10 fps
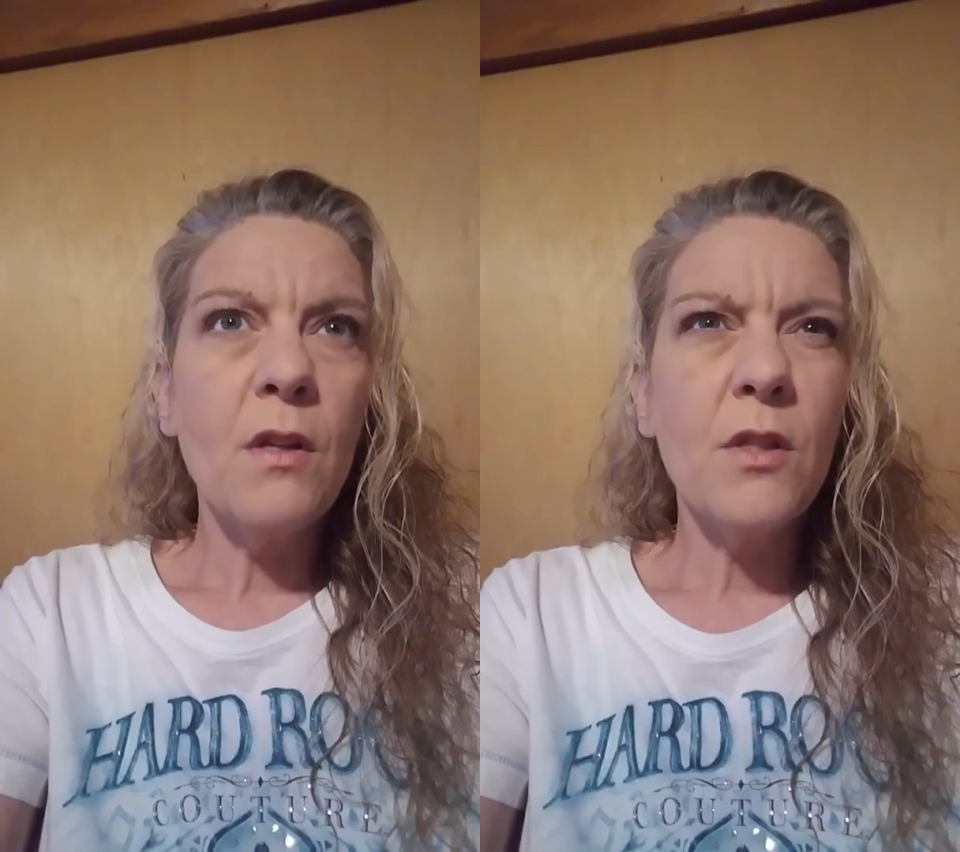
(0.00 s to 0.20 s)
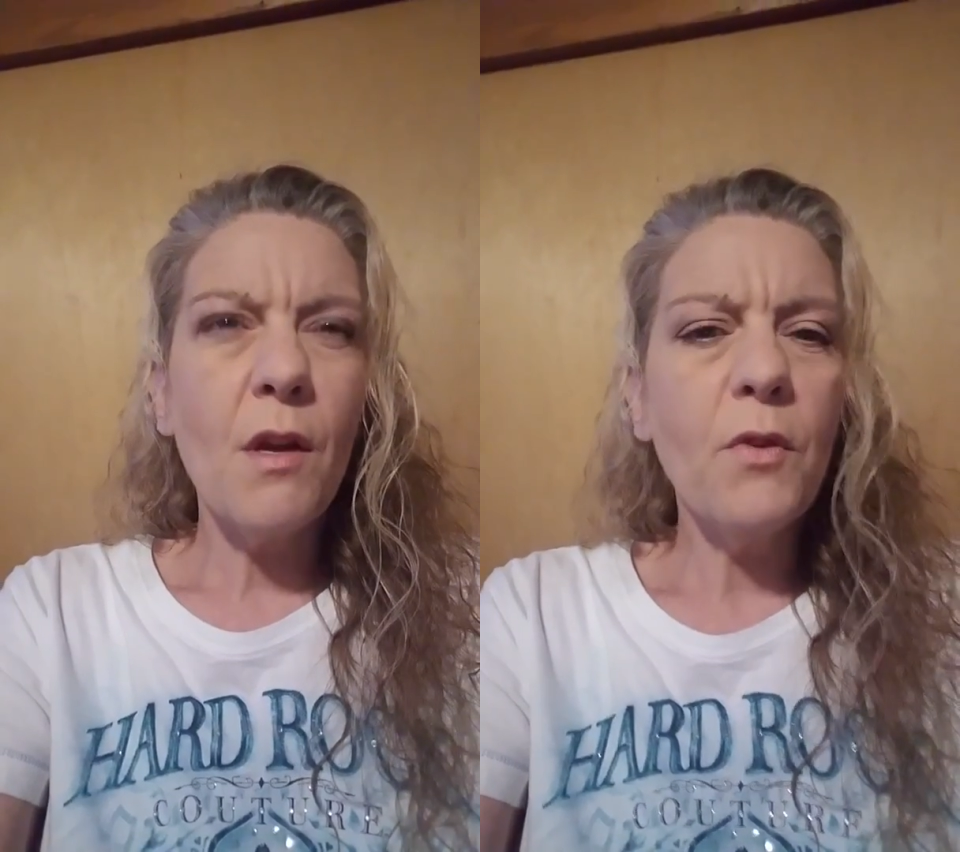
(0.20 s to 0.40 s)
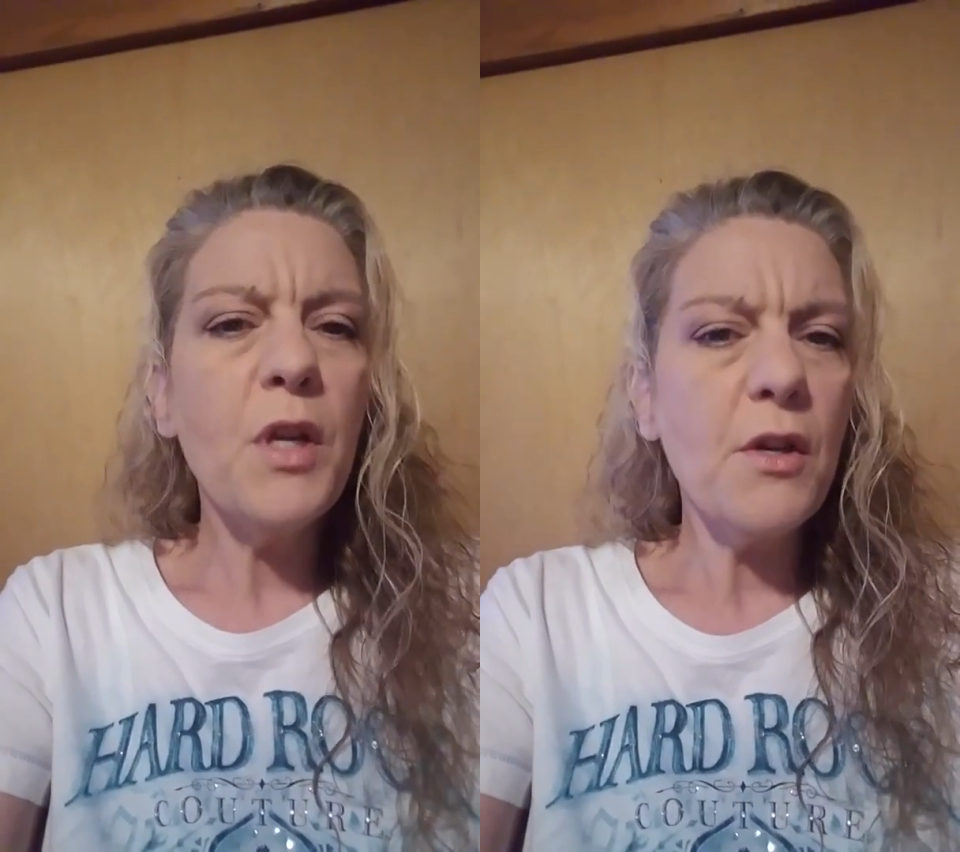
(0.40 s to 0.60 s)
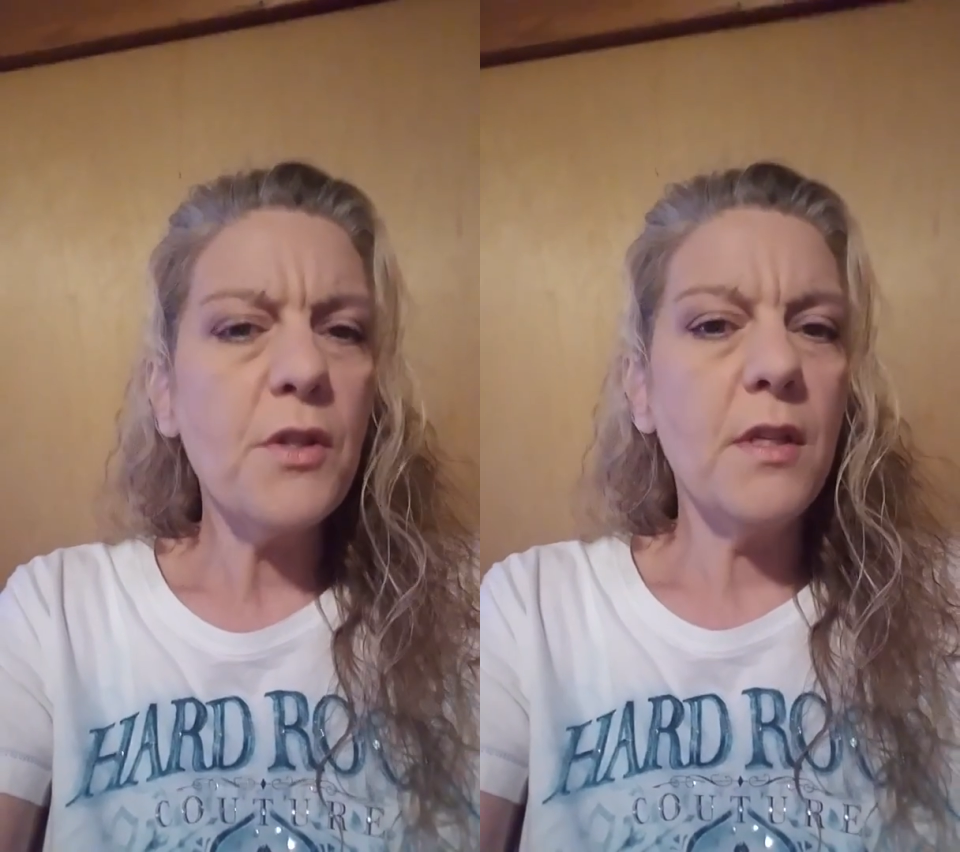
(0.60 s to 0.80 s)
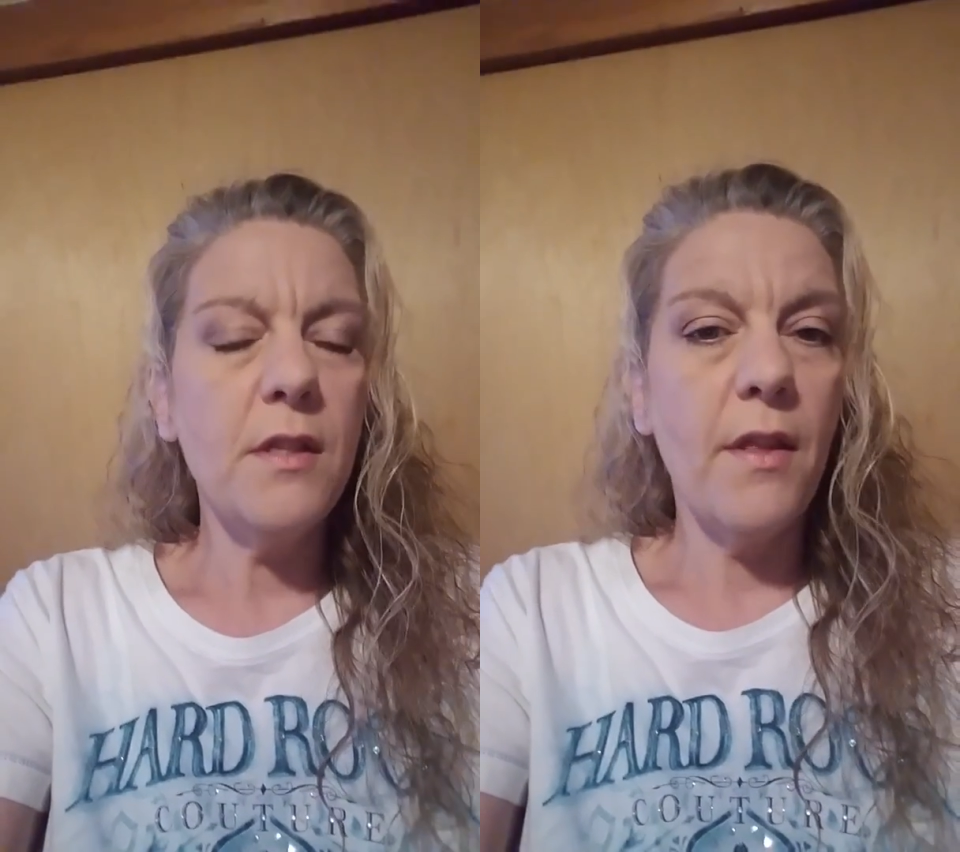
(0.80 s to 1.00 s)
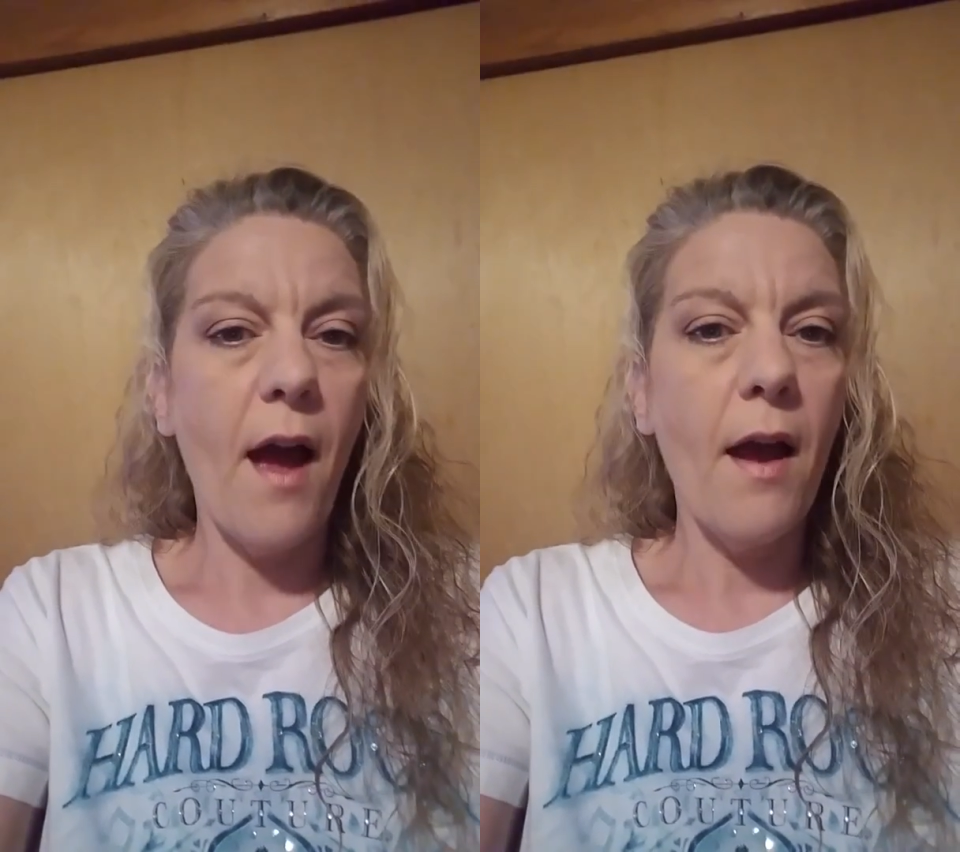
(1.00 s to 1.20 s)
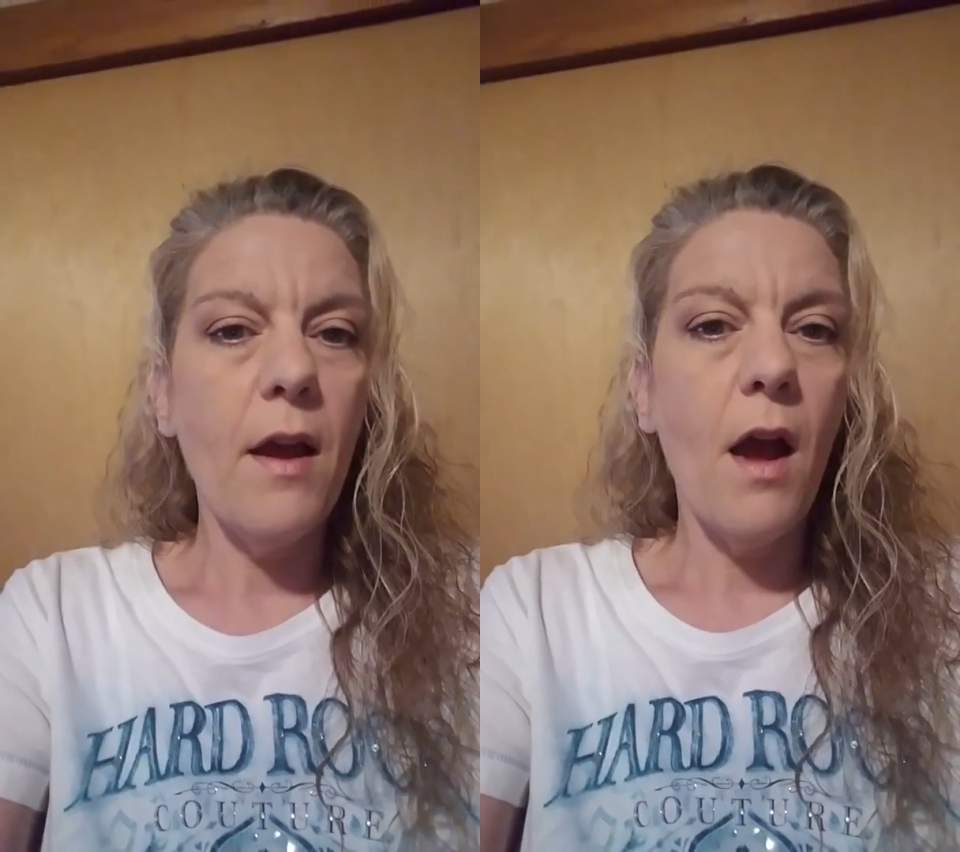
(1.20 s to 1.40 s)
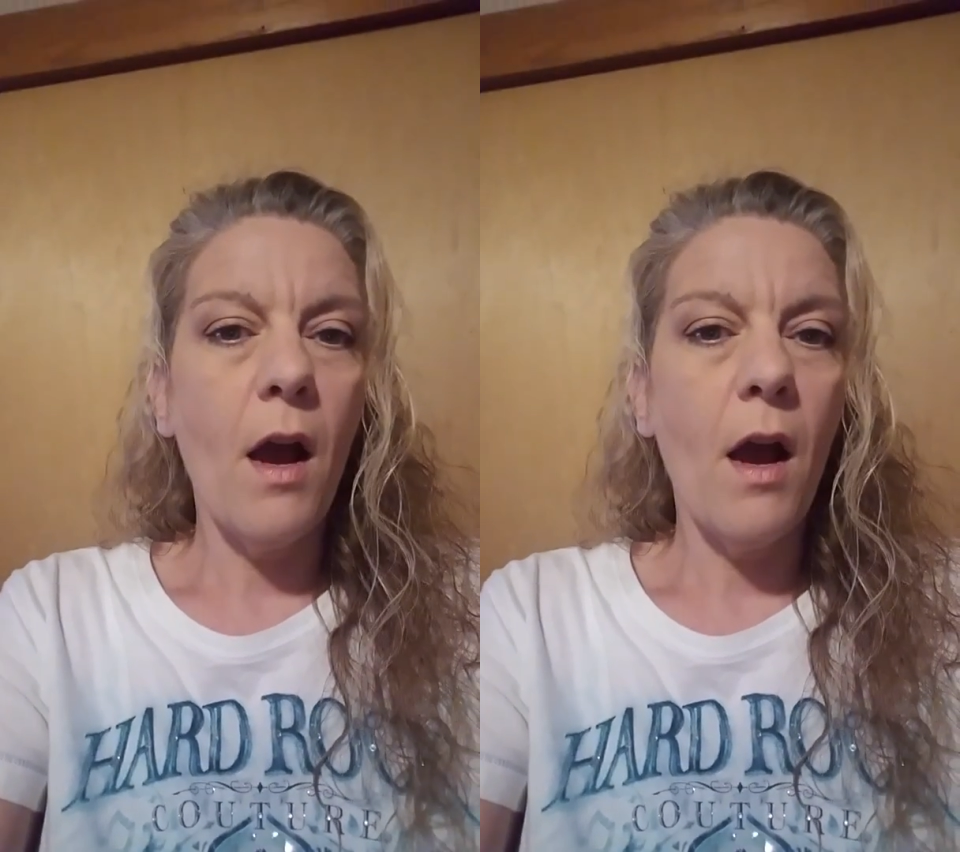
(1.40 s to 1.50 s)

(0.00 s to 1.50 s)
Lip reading: Several years into that,